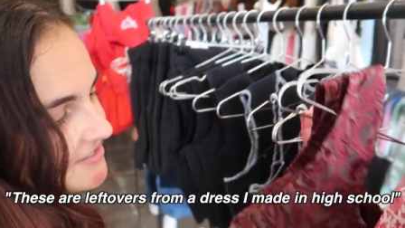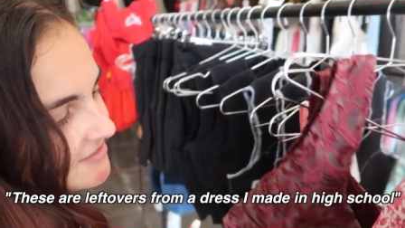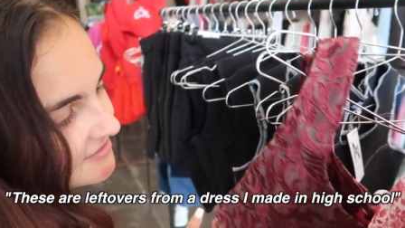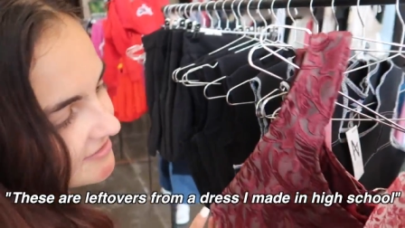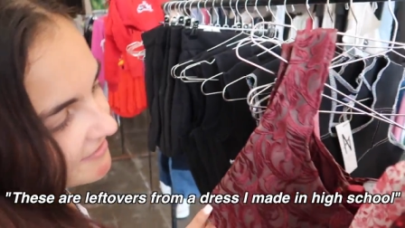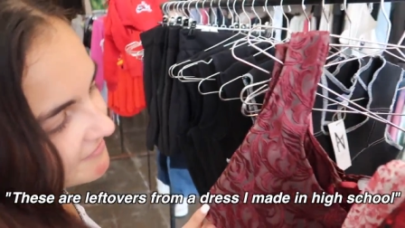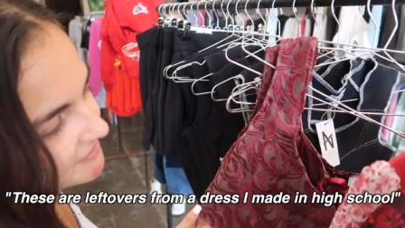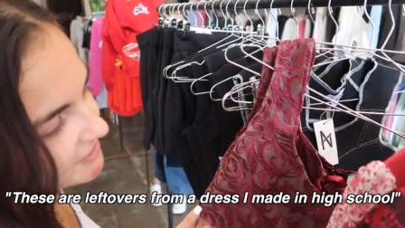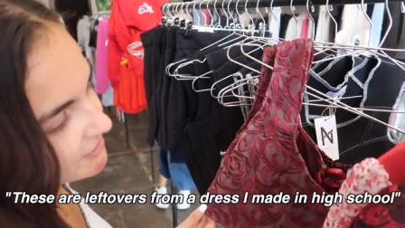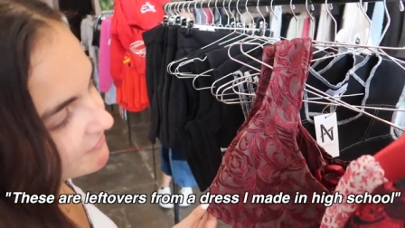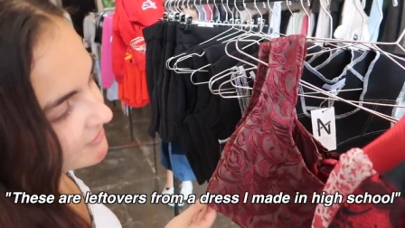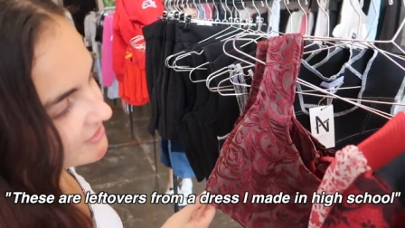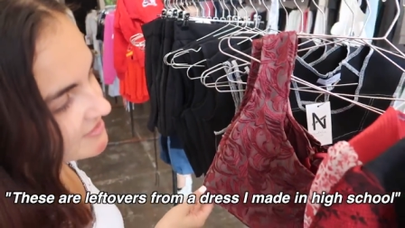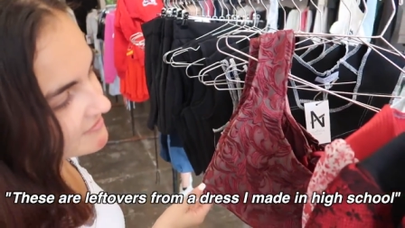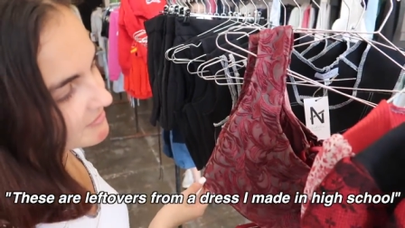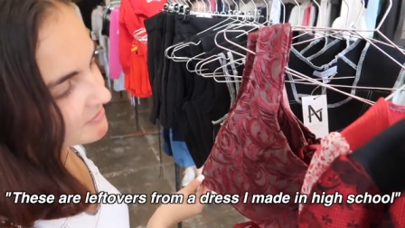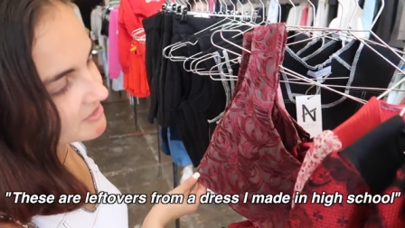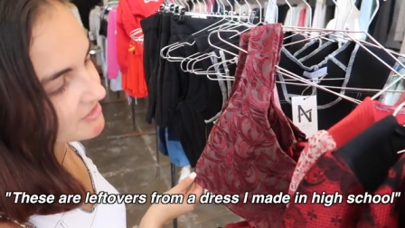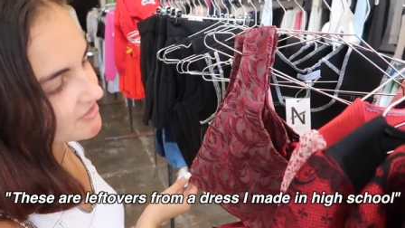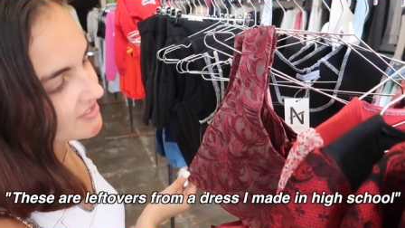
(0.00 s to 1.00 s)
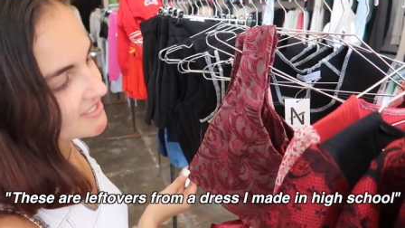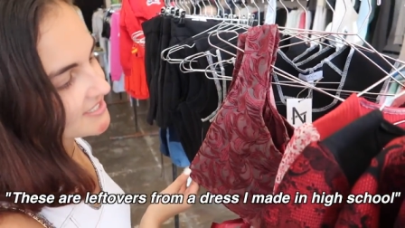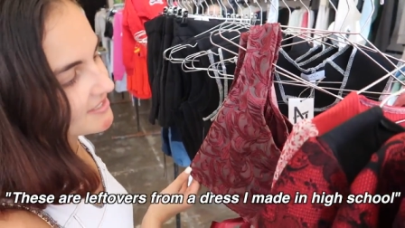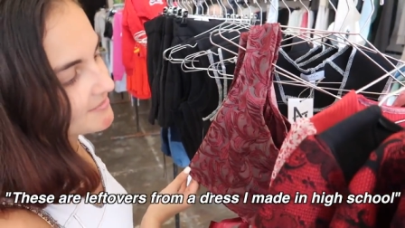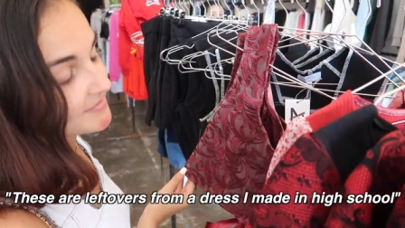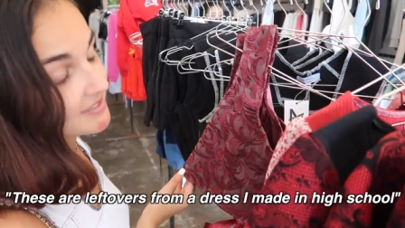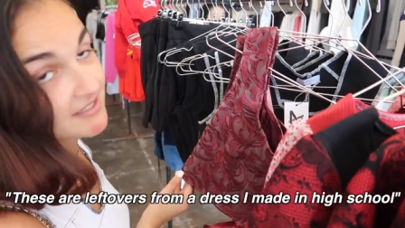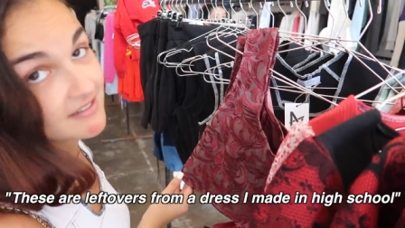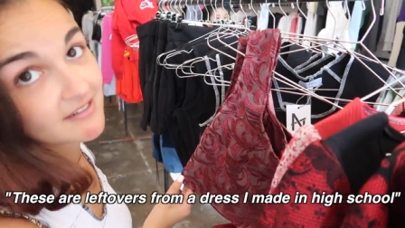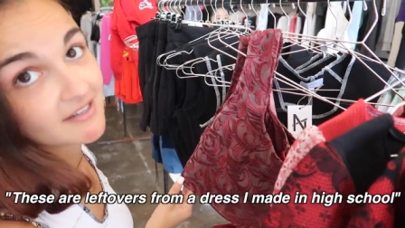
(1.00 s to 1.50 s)
are leftovers from a dress
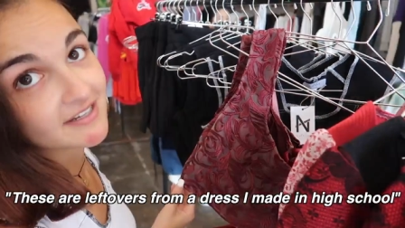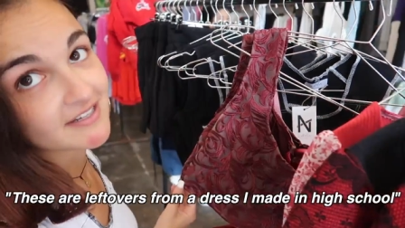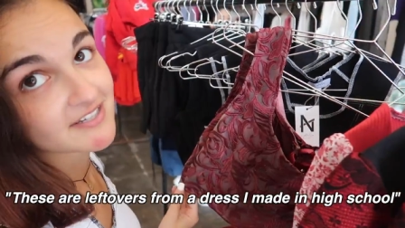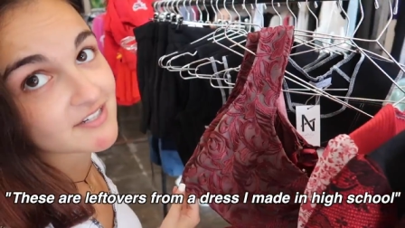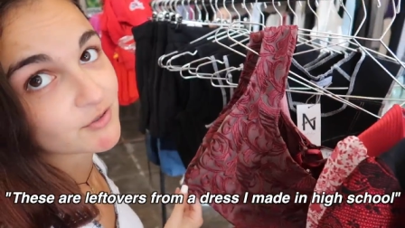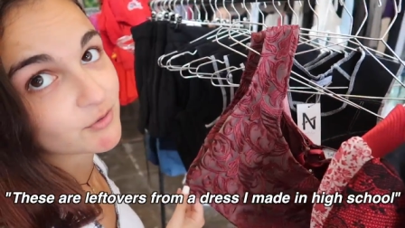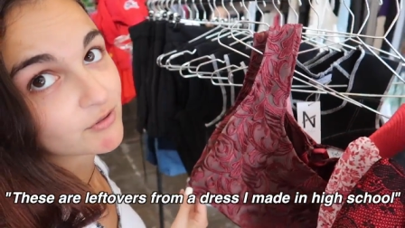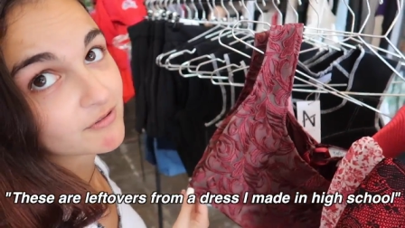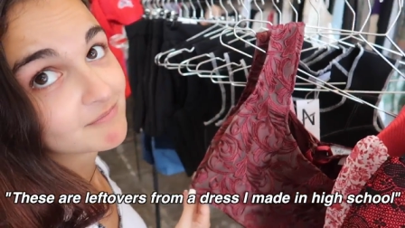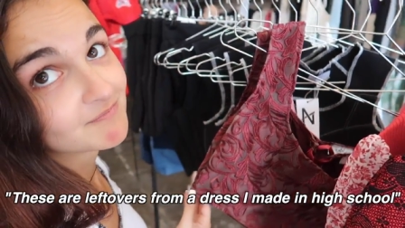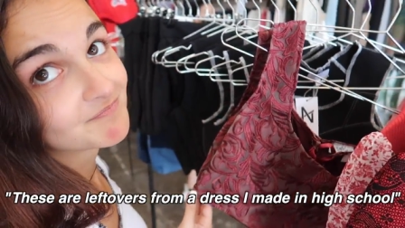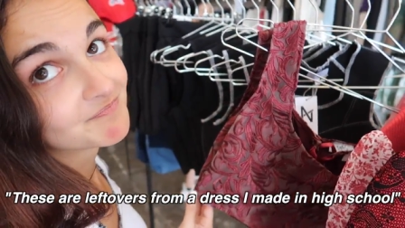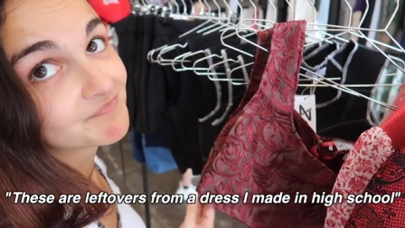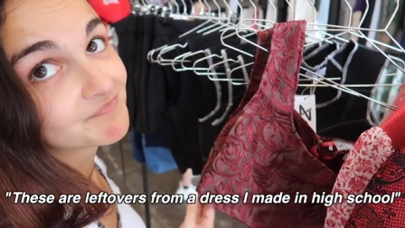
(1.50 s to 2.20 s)
I made in high school.